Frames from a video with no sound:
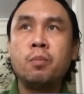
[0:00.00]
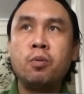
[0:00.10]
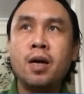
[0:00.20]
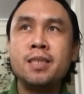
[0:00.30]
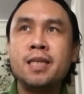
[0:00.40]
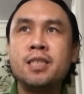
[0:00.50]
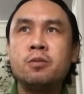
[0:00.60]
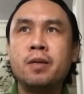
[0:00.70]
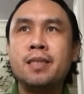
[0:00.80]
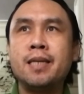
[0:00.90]

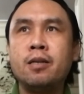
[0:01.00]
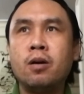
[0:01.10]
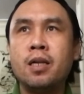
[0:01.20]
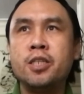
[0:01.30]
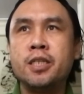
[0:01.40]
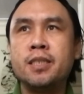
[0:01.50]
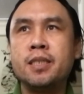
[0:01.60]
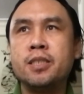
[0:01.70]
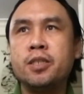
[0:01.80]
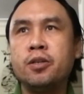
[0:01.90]
process with a
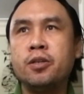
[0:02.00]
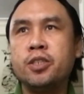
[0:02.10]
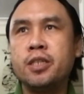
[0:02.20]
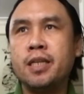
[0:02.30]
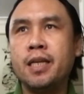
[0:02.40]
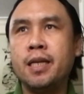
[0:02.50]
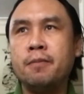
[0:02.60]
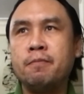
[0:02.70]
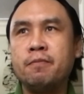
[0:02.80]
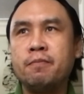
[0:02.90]
psychologist is
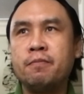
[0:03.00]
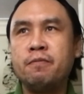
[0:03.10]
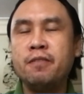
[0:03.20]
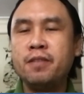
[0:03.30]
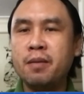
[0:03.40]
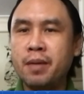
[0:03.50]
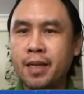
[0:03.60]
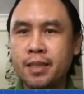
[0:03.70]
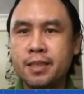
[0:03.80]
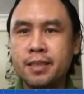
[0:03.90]
usually 50
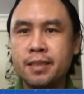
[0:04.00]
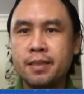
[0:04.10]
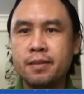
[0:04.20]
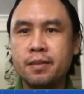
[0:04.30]
minutes.